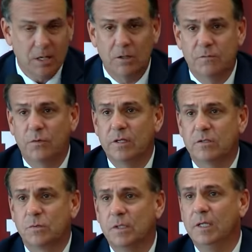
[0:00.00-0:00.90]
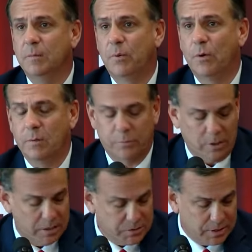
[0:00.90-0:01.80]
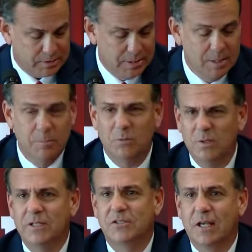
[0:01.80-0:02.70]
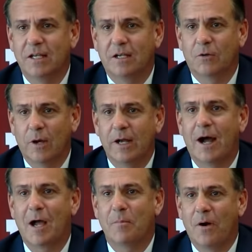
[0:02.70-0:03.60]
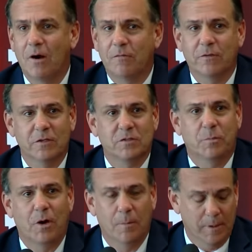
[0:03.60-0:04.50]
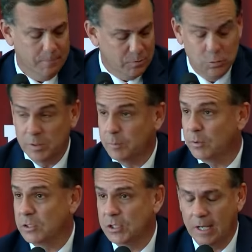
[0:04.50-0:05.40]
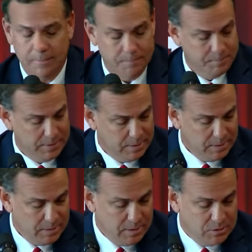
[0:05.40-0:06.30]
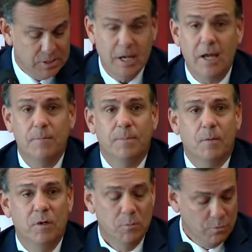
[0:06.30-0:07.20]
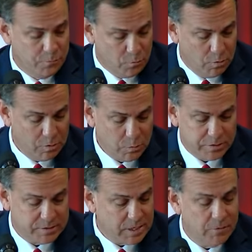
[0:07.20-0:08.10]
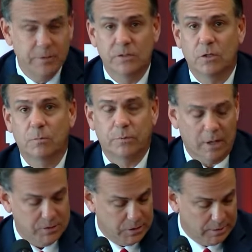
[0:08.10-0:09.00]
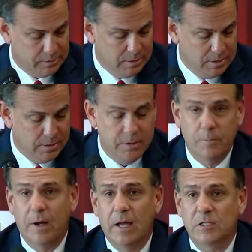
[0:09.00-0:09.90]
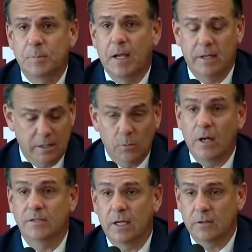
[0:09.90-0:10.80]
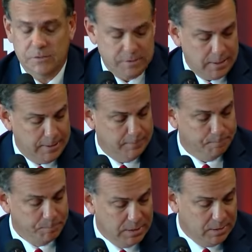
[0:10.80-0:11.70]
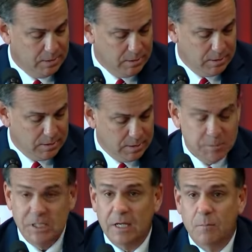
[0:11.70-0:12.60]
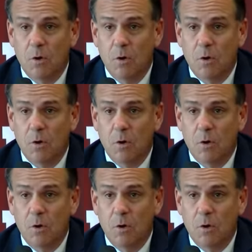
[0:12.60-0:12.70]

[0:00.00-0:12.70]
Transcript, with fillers: not only for this really important project, but really setting a great high bar for this department, which we appreciate. Today, we move forward with the South End Zone project, thereby expanding Rice Eccles Stadium. Let me take a